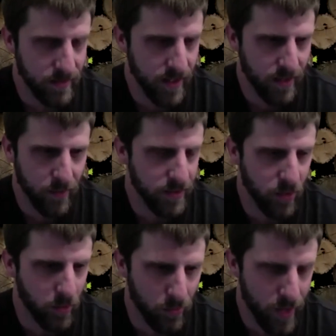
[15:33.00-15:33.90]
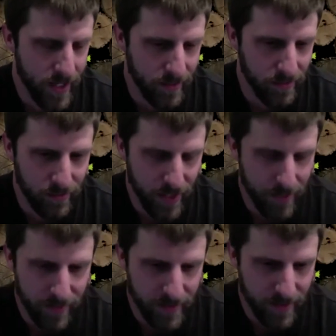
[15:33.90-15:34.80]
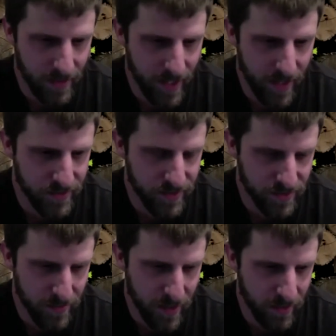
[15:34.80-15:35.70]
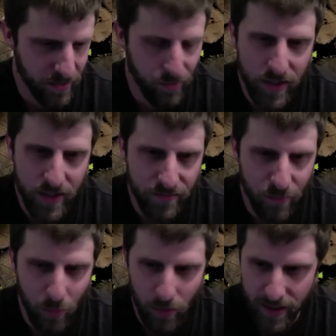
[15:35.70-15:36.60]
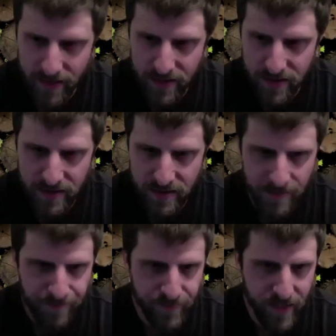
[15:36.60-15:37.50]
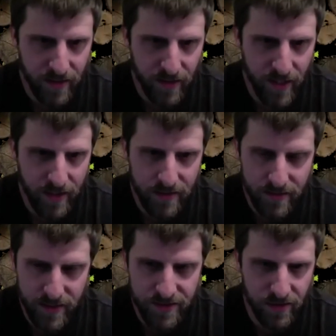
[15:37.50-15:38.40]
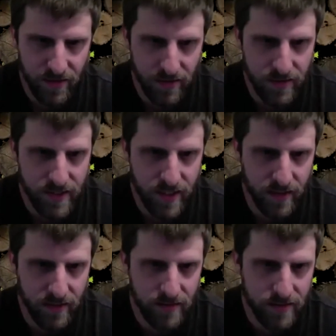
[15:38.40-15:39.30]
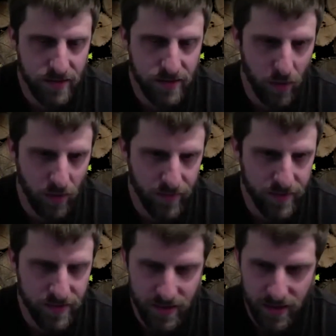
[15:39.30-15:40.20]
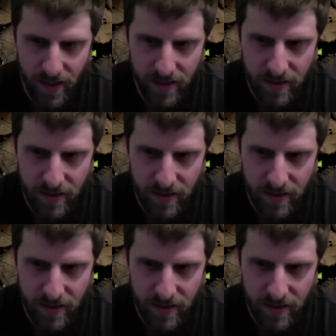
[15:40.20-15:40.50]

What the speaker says: a normal right angle clamp, I think on average is about 3 to 4 inches in length. These are 10 to 12 inches in length.